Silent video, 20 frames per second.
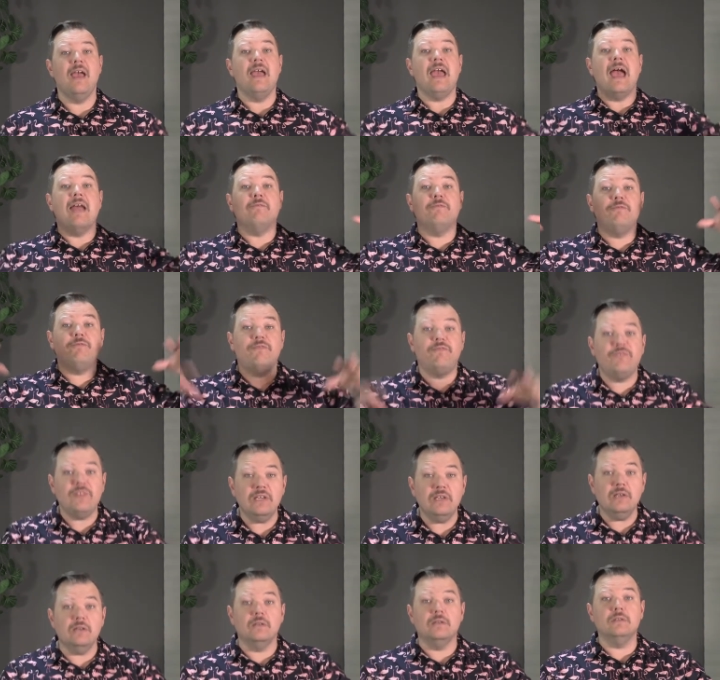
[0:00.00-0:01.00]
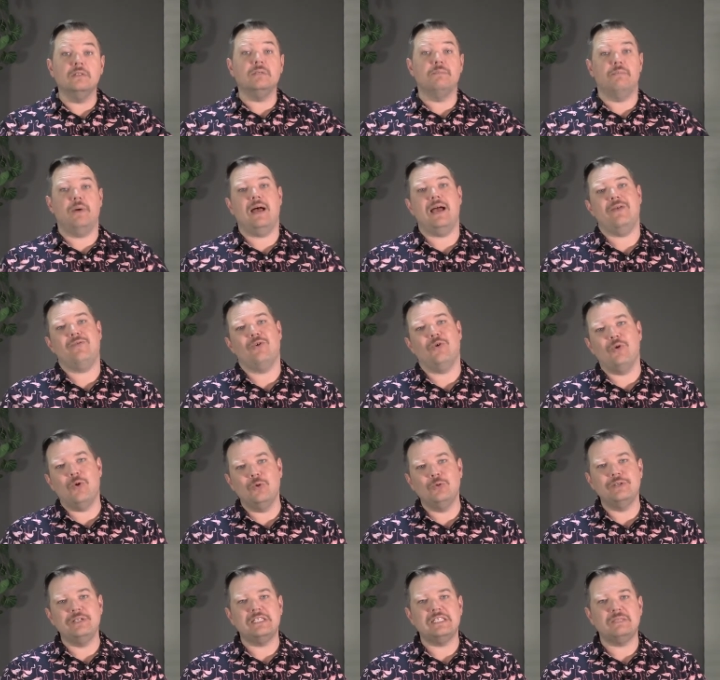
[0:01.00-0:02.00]
and filled by the
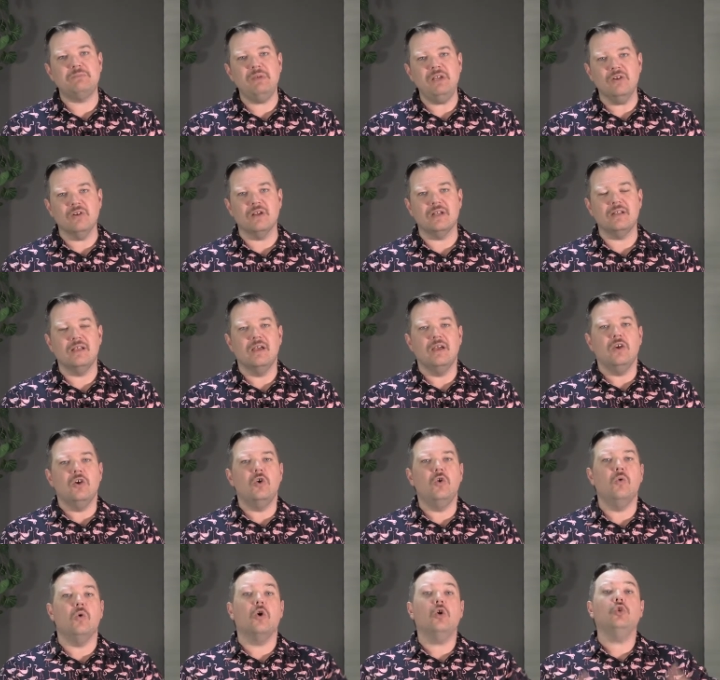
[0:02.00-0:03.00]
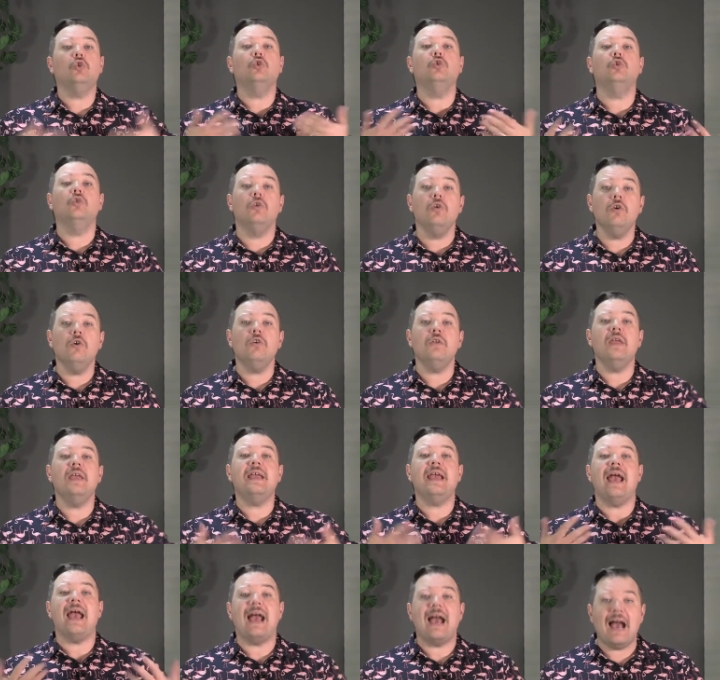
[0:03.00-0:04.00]
Holy Spirit who are
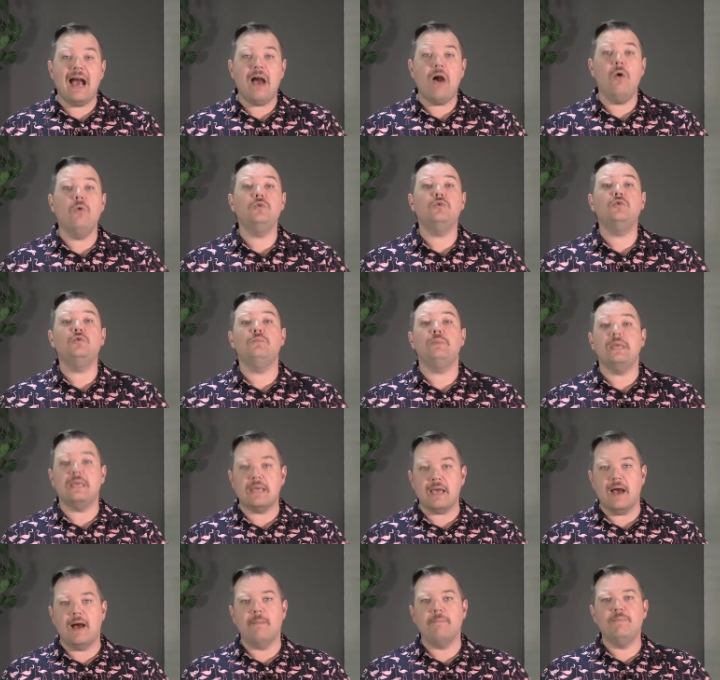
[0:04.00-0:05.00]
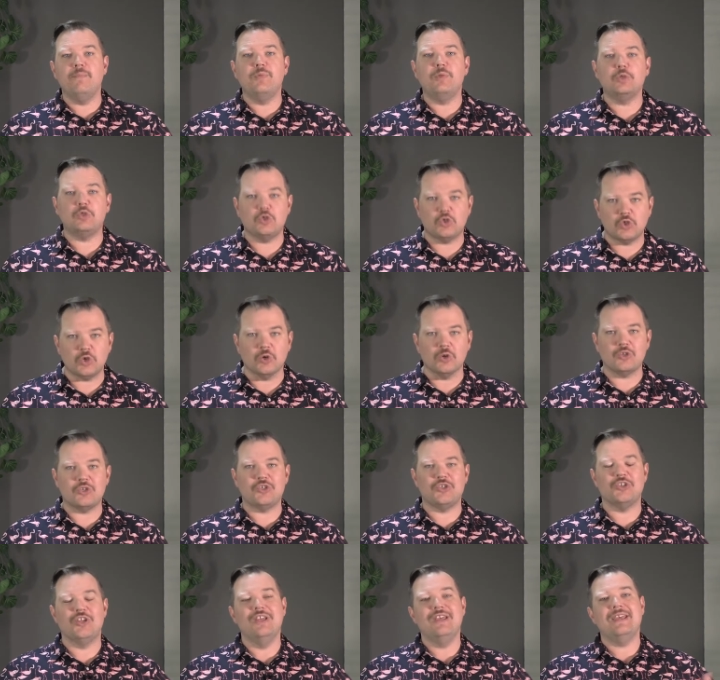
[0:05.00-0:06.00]
learning how to become the
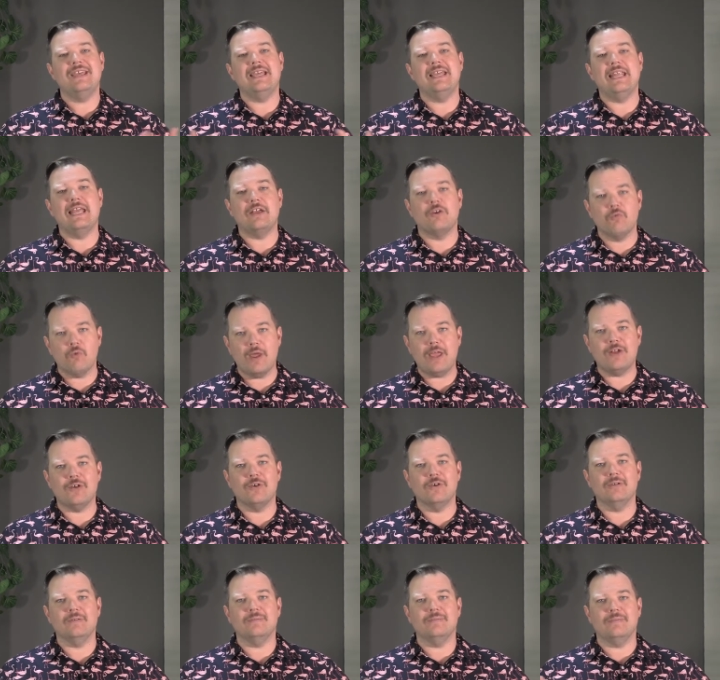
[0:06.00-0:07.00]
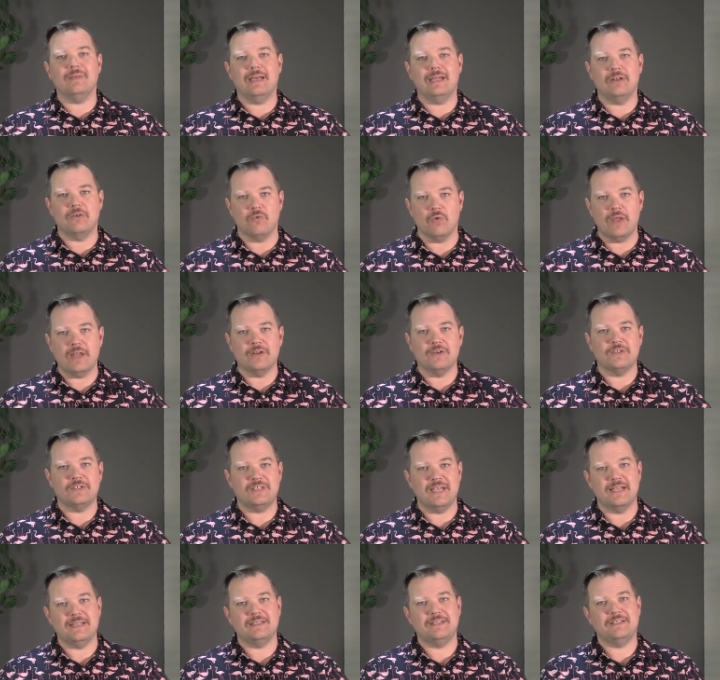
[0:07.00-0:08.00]
church in a greater and greater
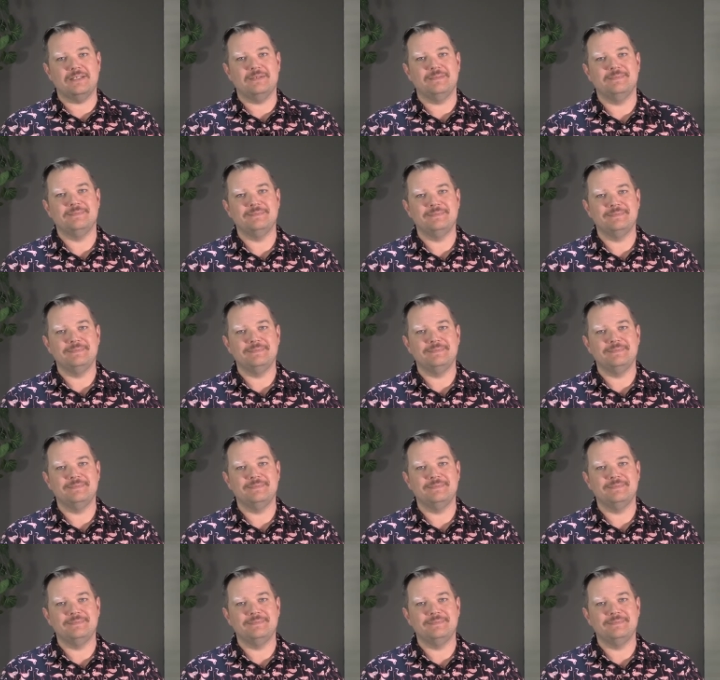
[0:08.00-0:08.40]
sense.